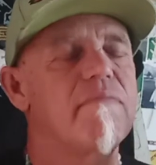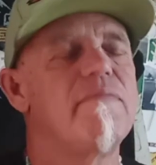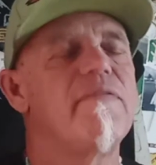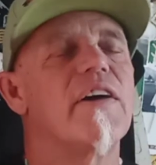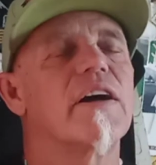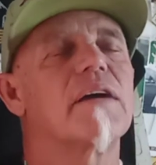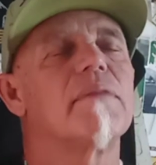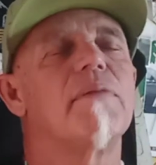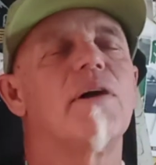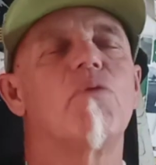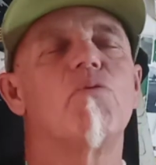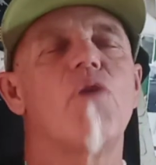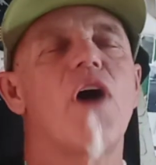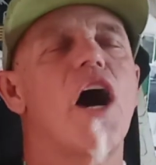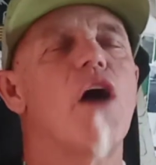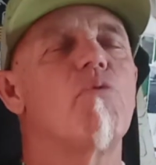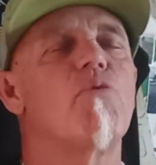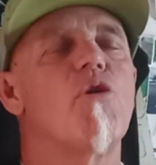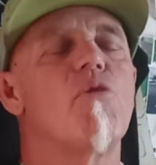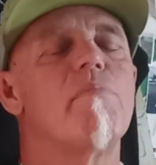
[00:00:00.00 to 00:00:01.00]
Fuck about
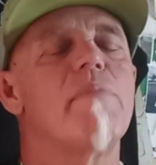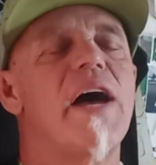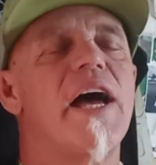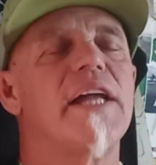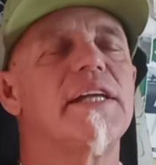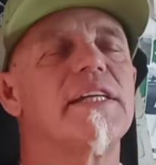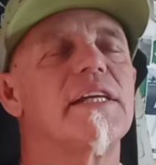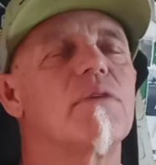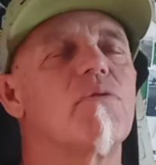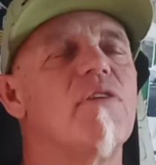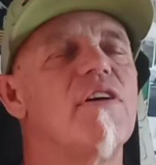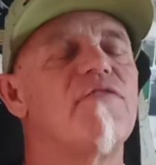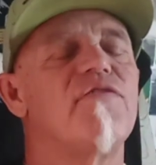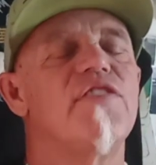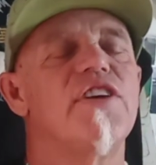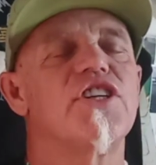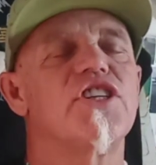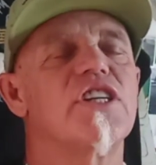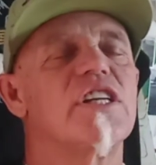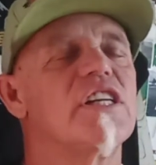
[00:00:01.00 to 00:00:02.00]
how romantic. Went
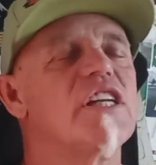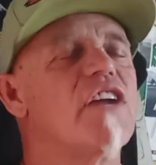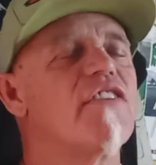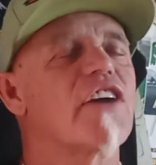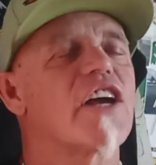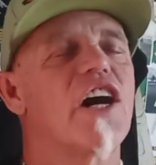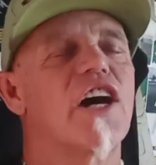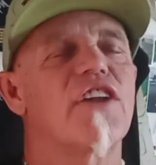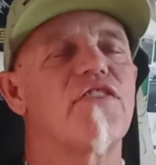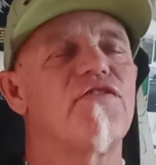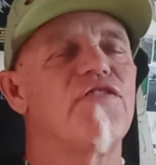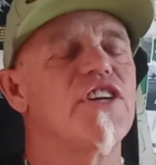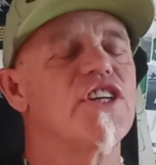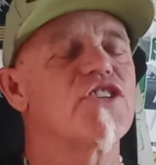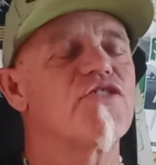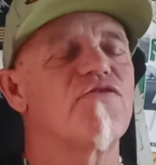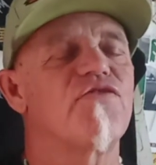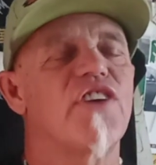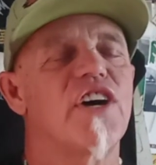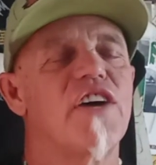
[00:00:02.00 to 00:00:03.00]
fishing. Never caught a
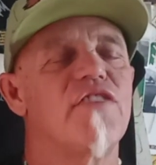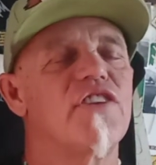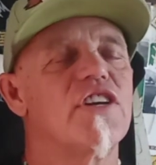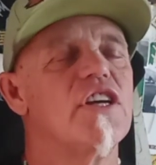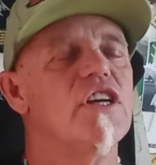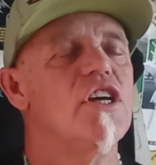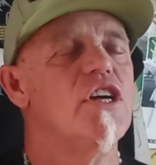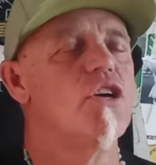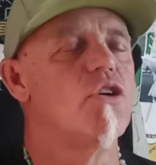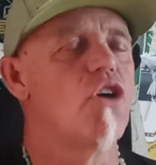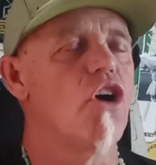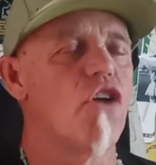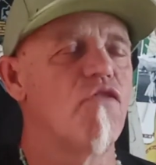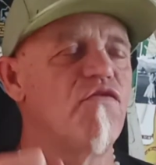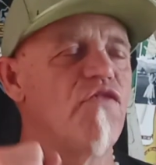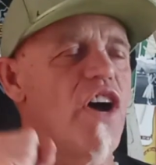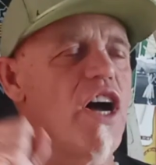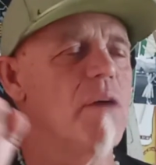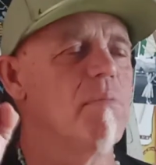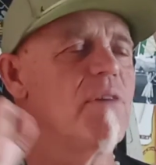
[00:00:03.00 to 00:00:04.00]
fish in five years.
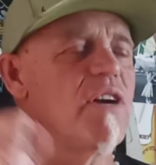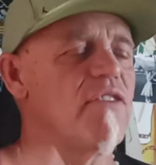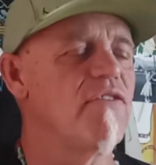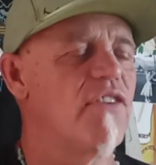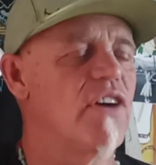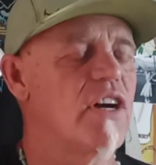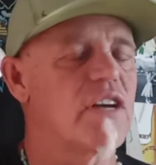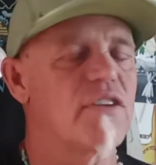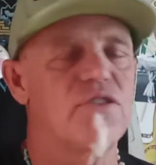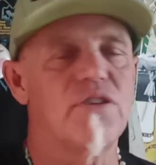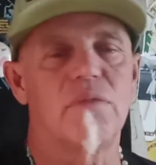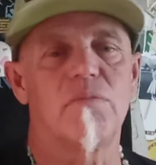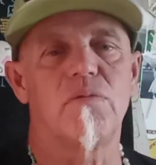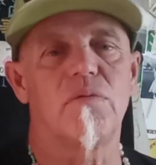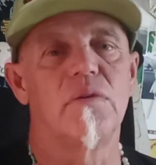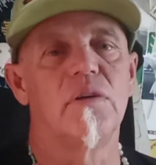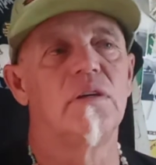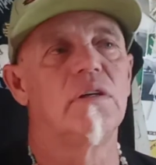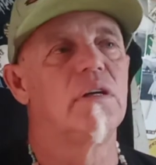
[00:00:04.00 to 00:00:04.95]
Family fucking trip.